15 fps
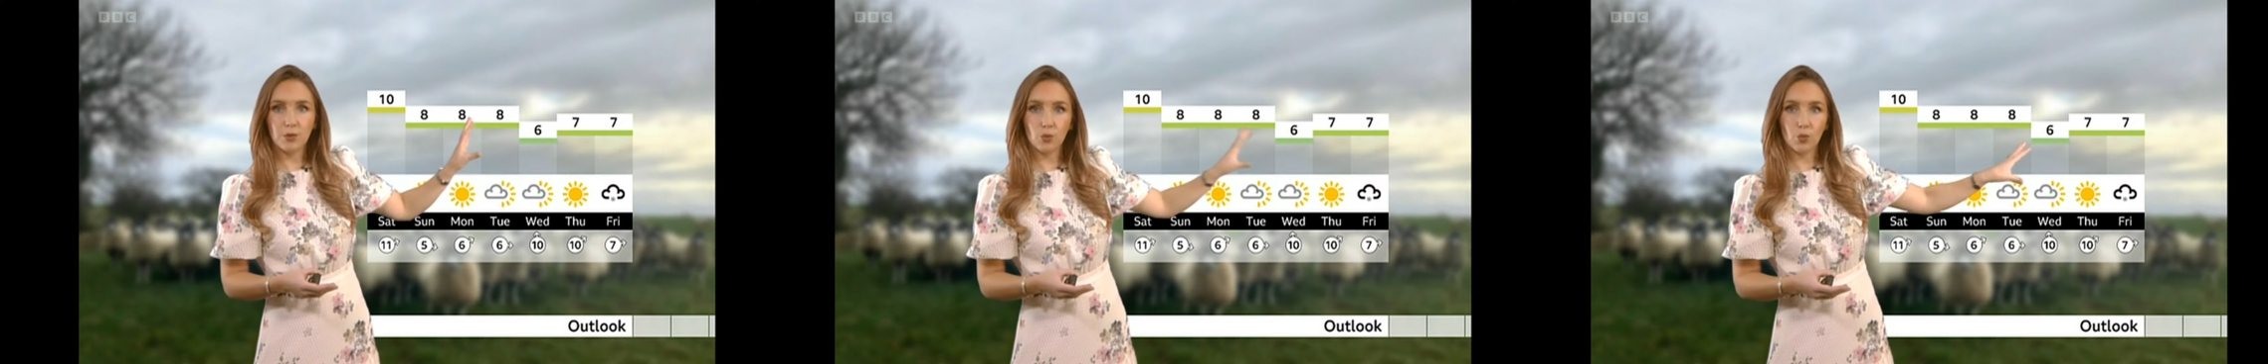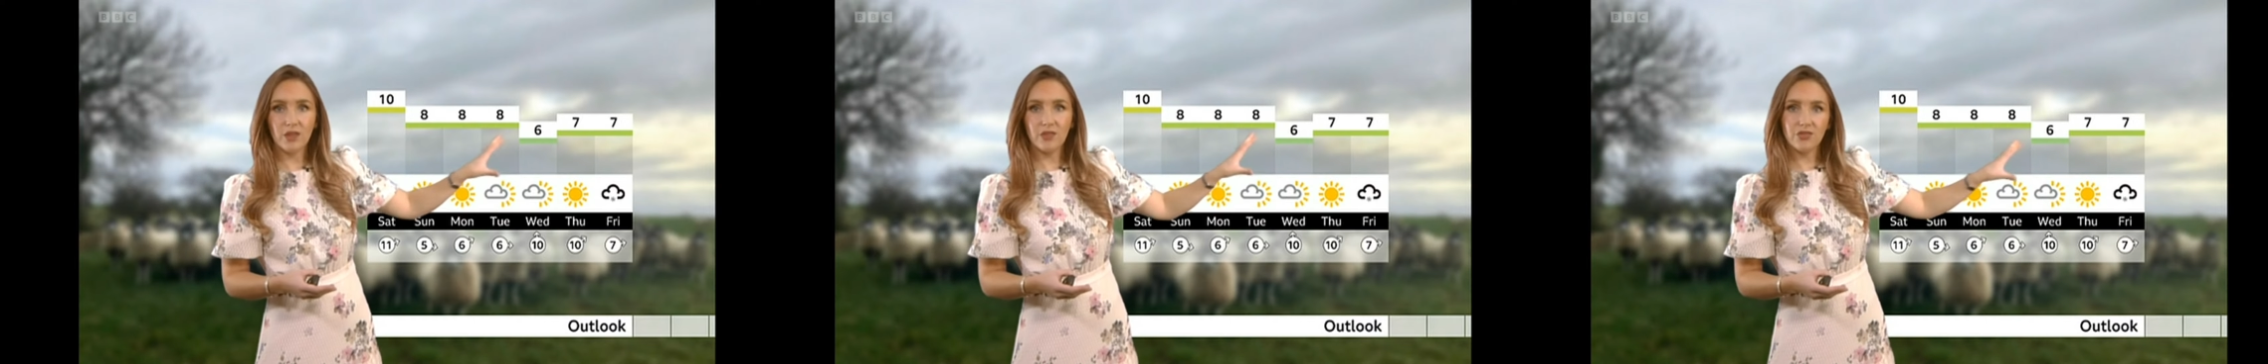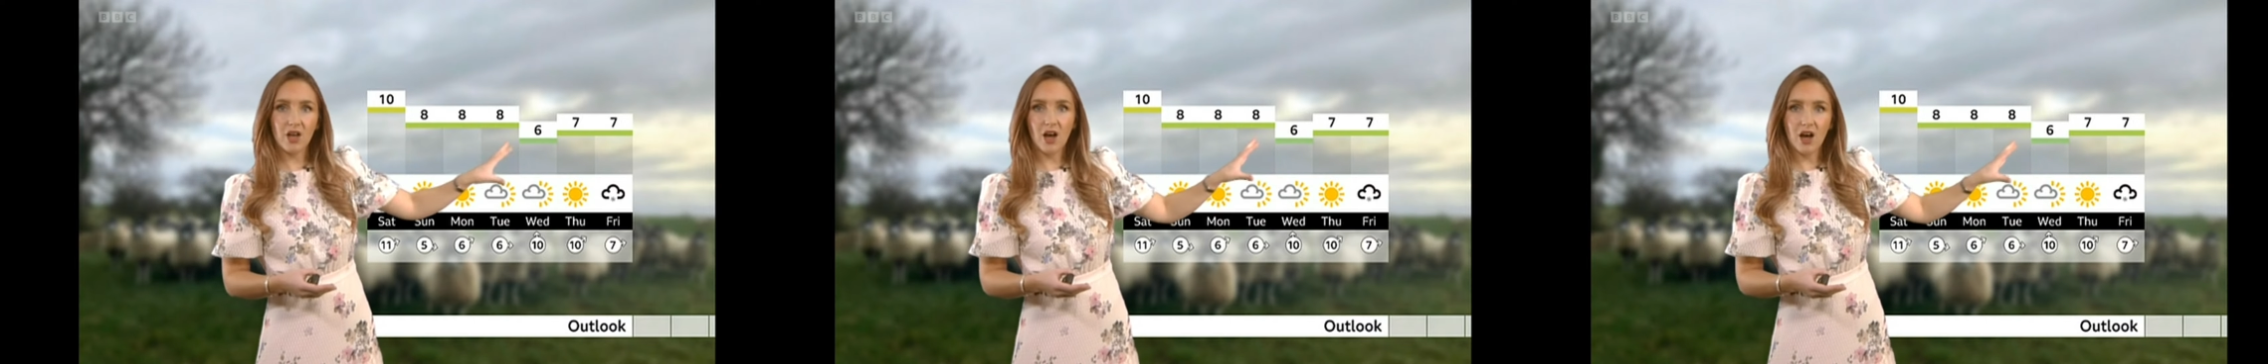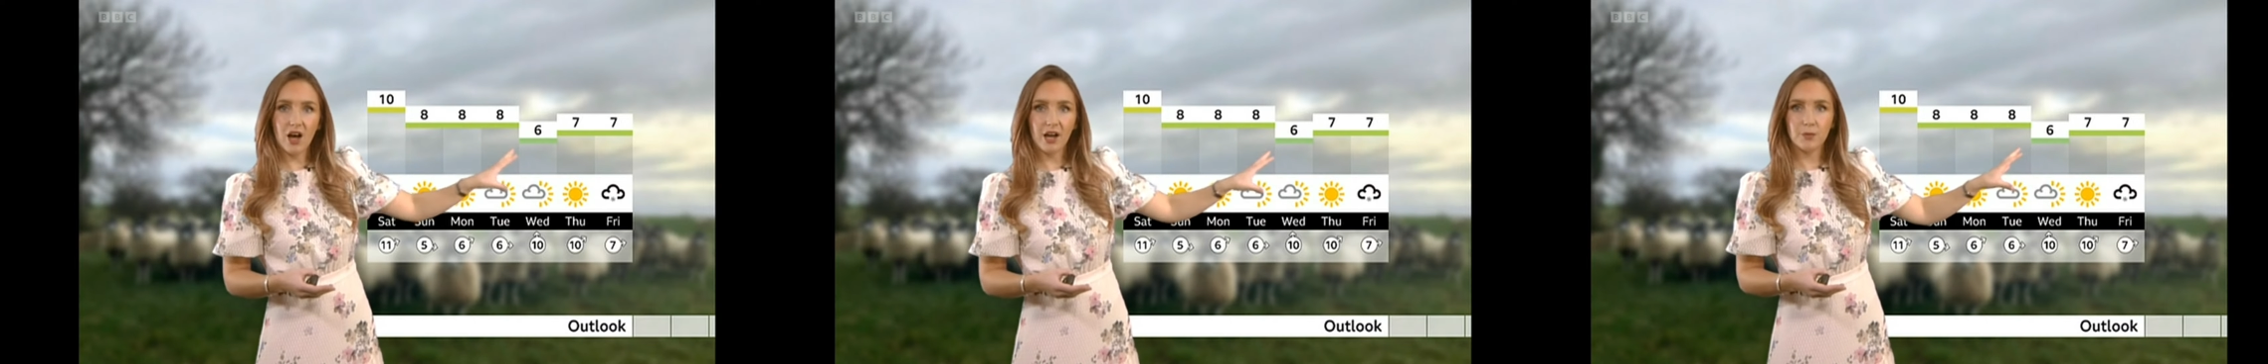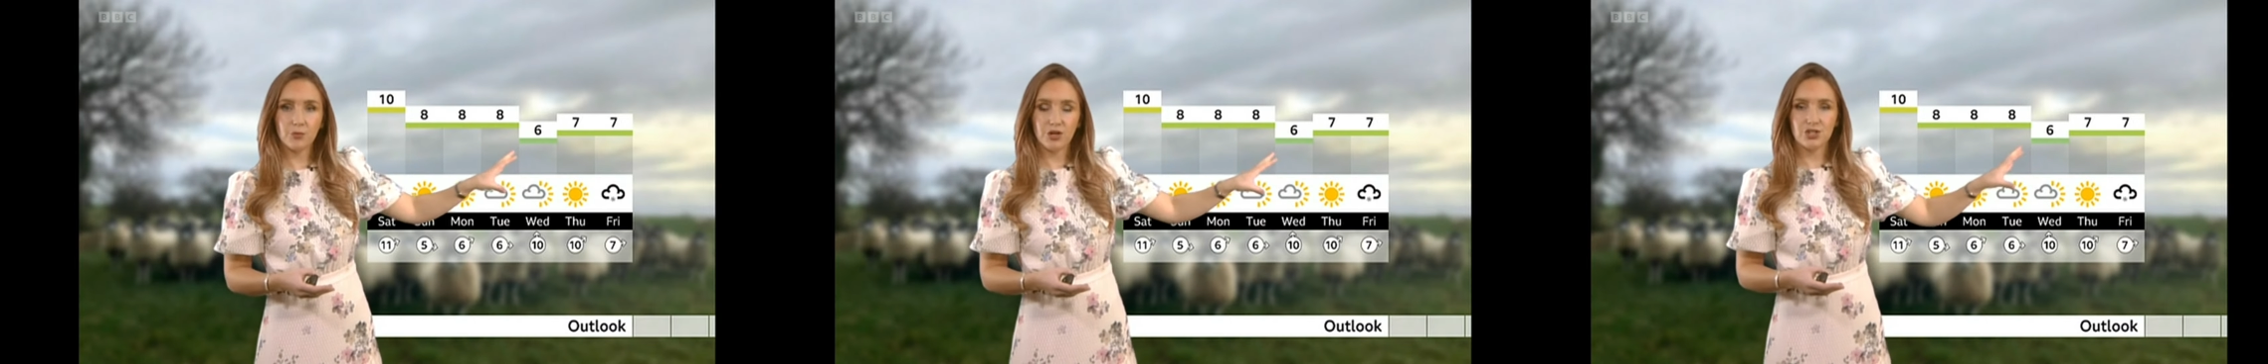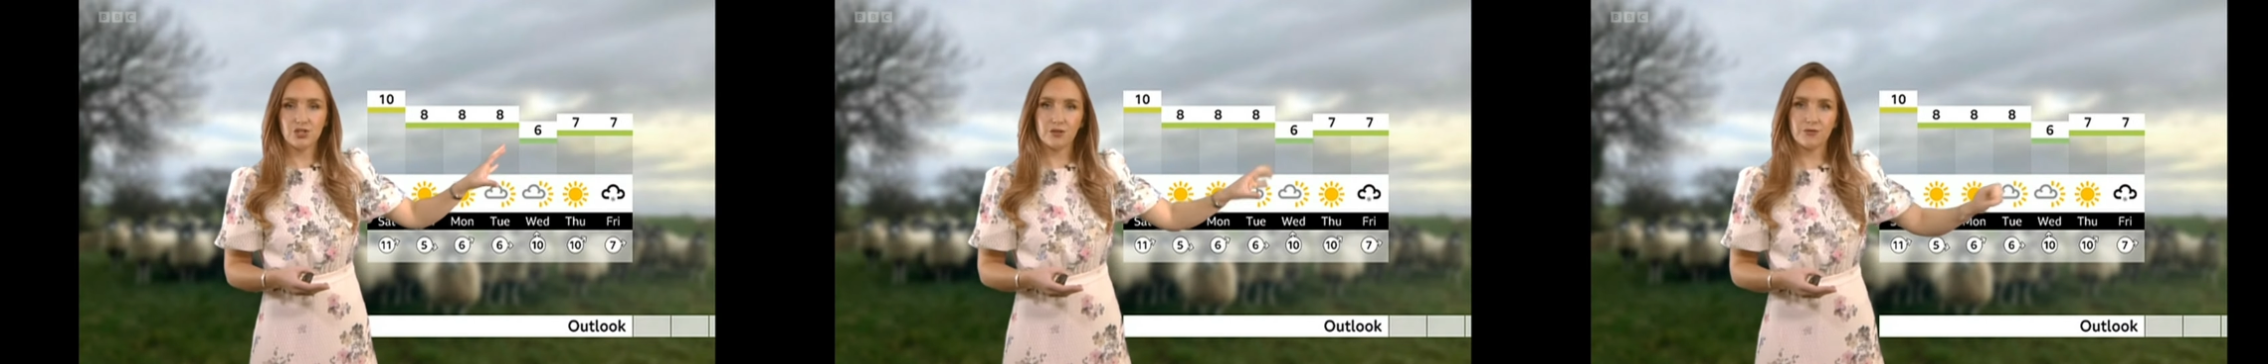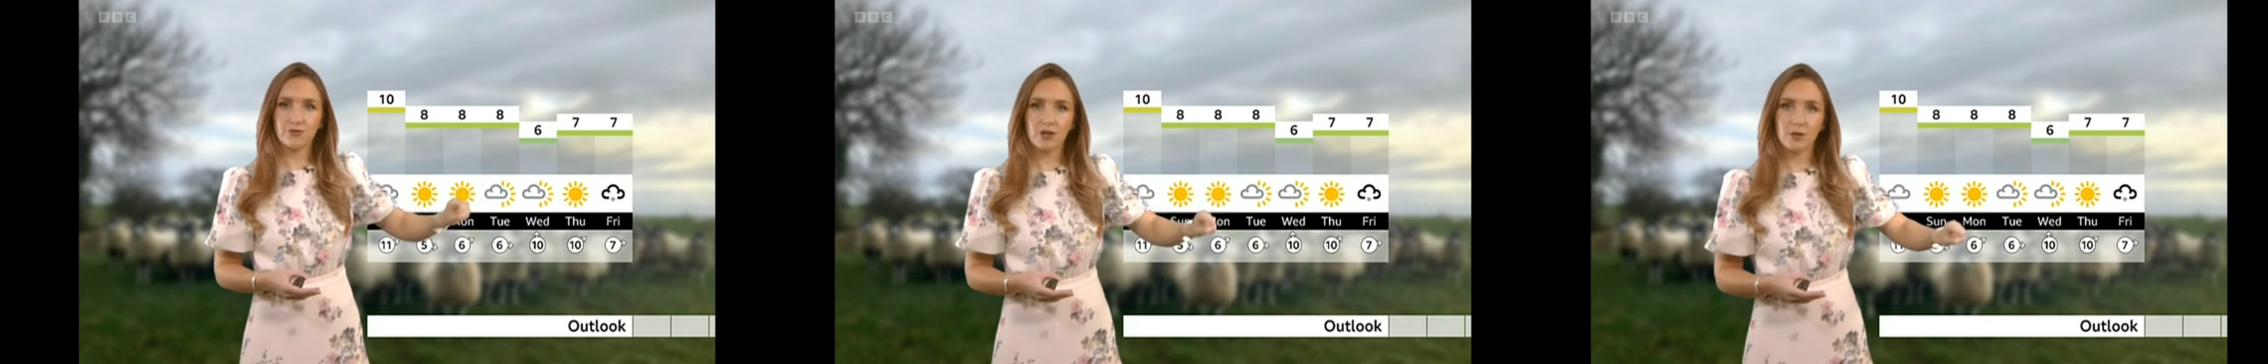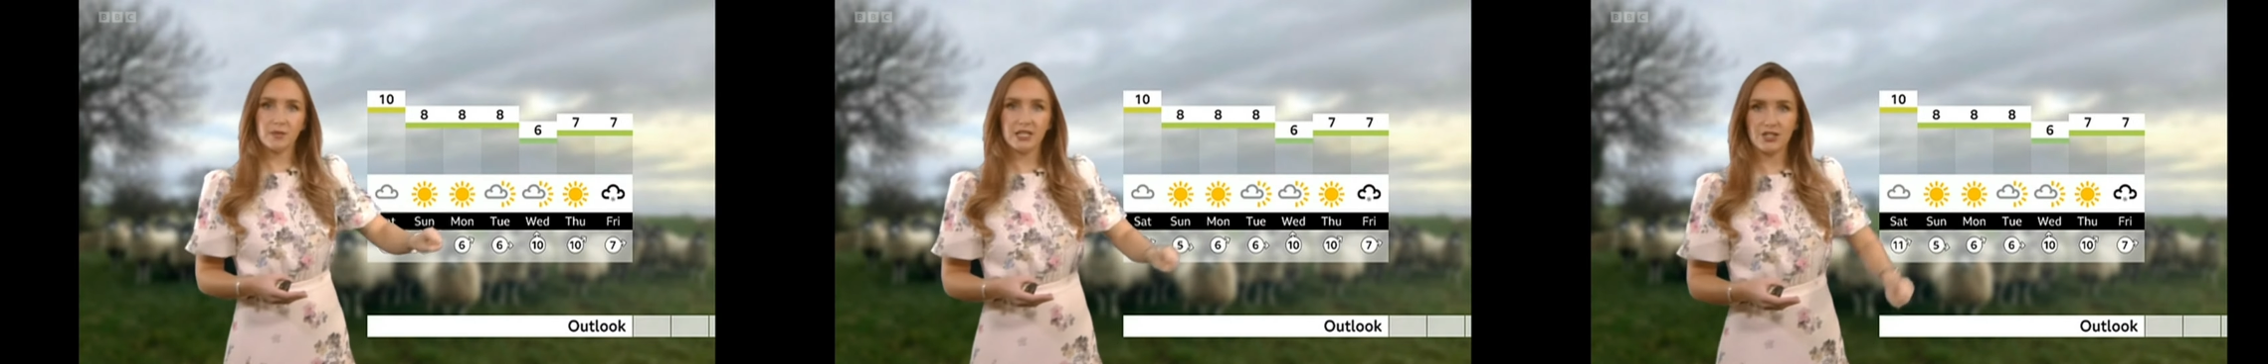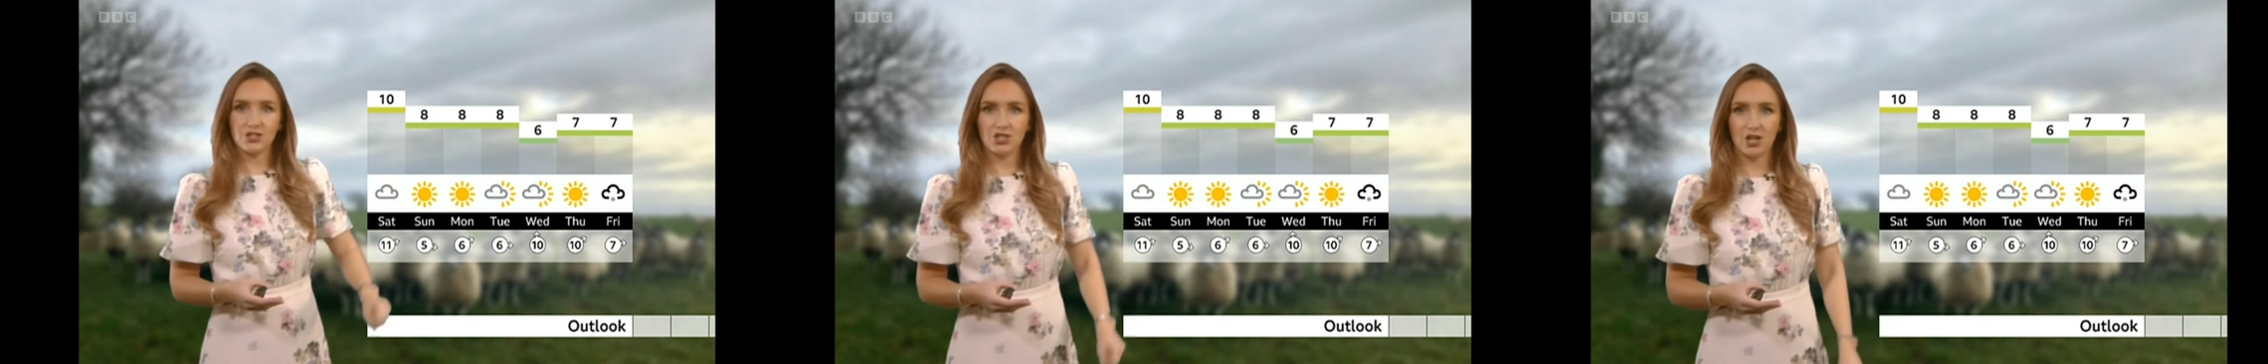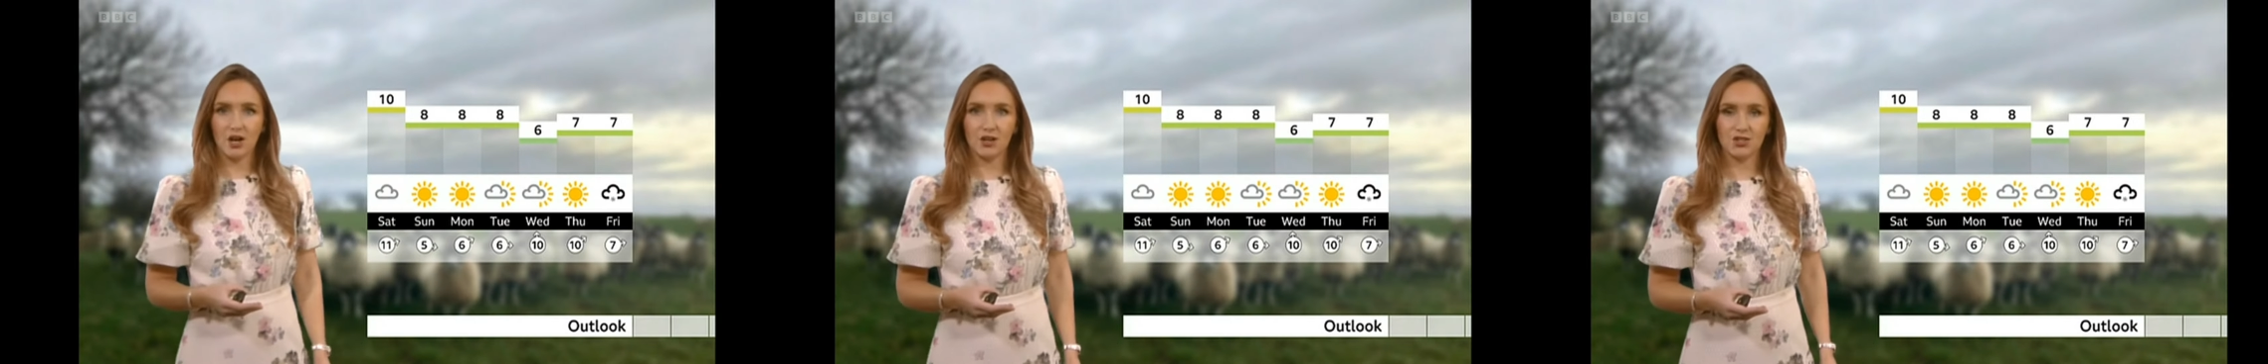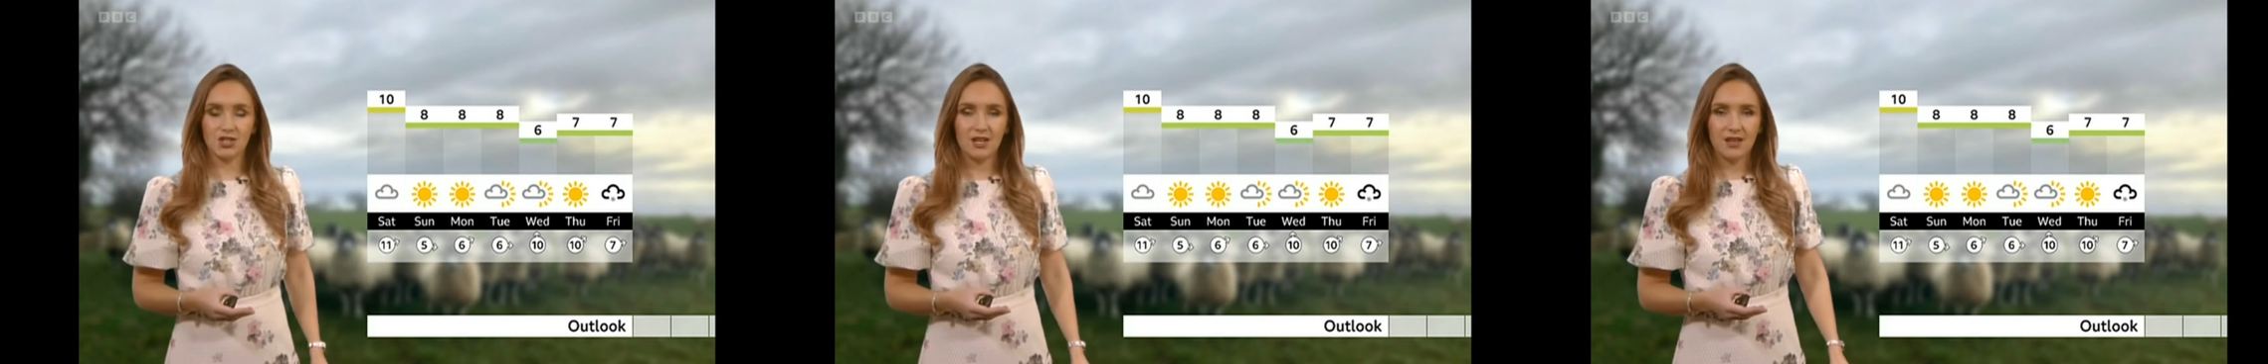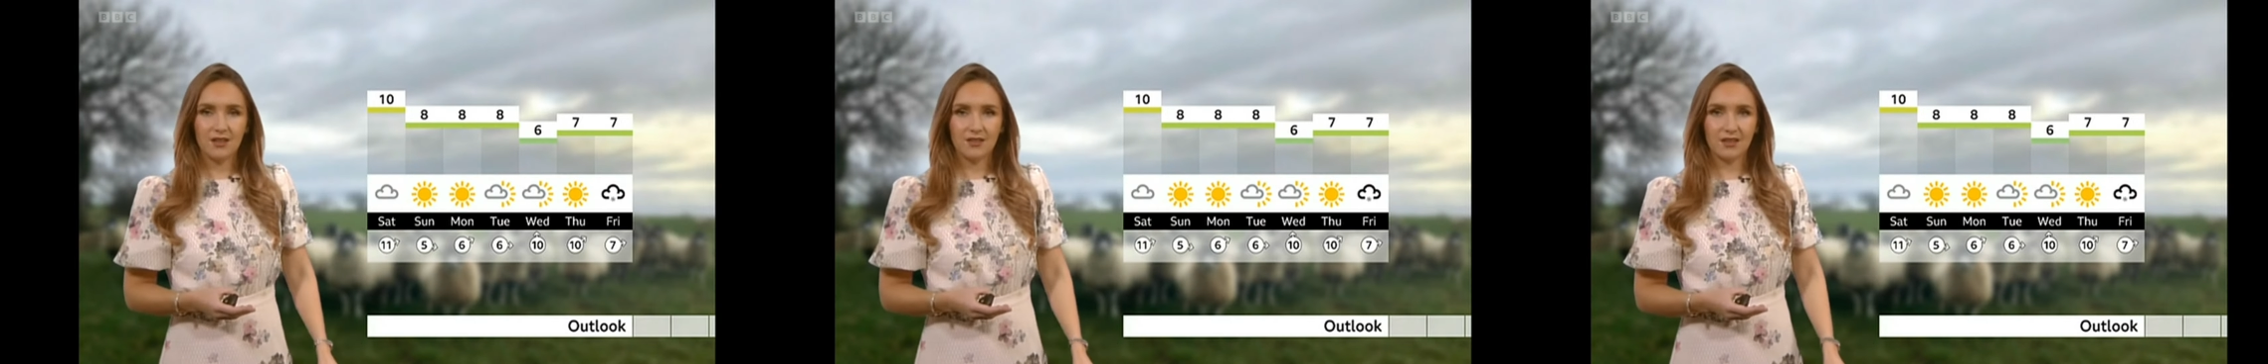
but with that high pressure firmly in charge,